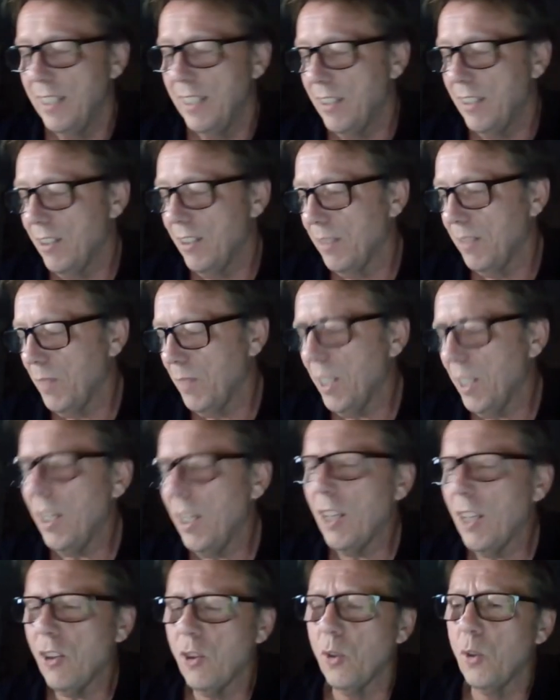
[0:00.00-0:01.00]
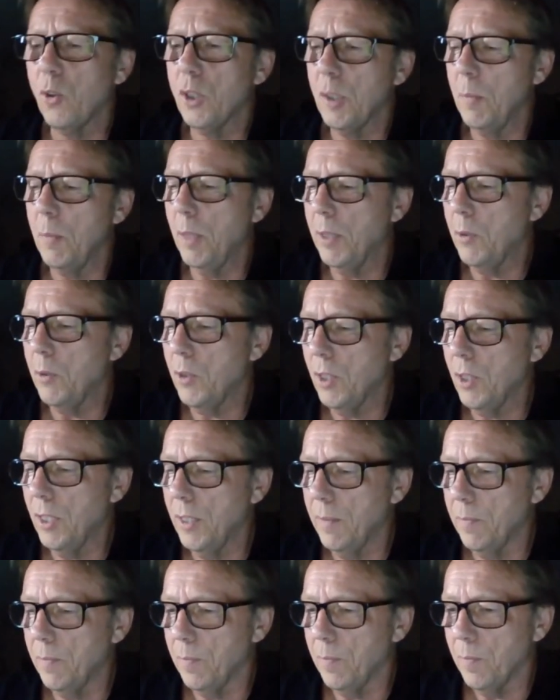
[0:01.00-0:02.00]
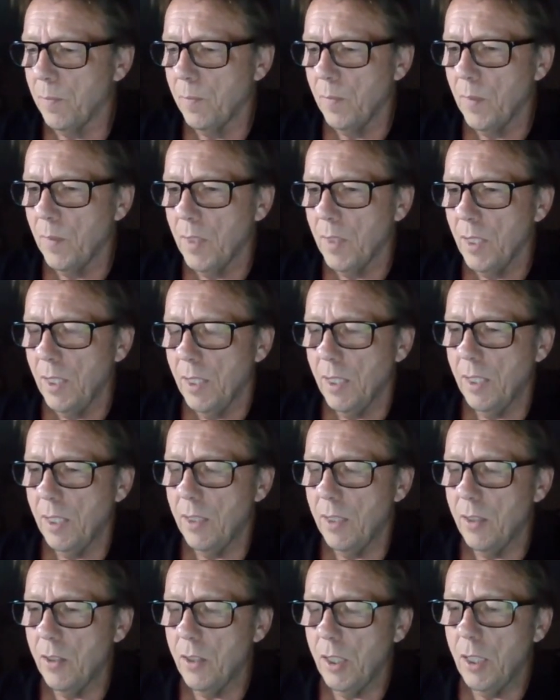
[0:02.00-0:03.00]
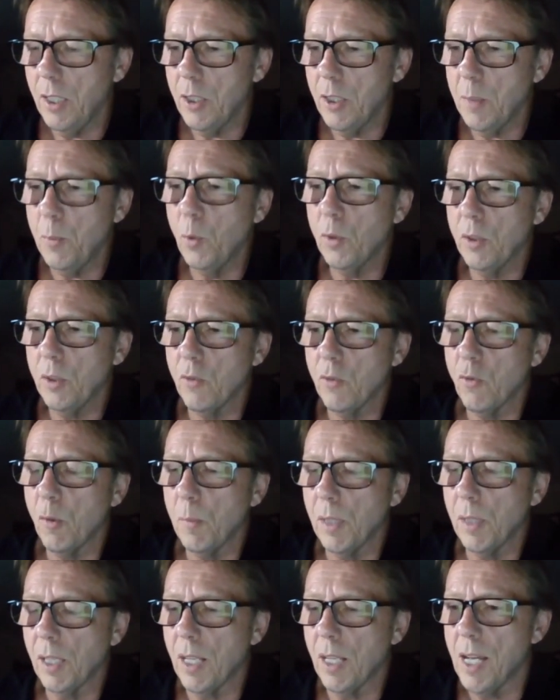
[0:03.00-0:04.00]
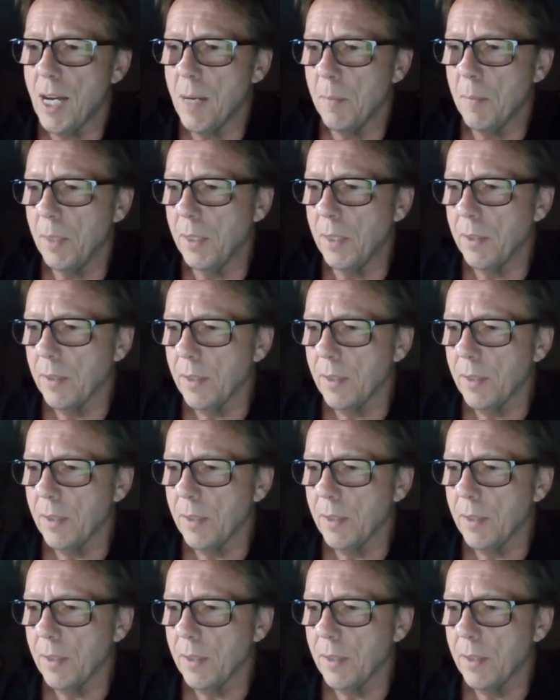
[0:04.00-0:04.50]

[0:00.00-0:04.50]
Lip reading: So I thought about it. And as I said, I spoke to Robin Lamb, and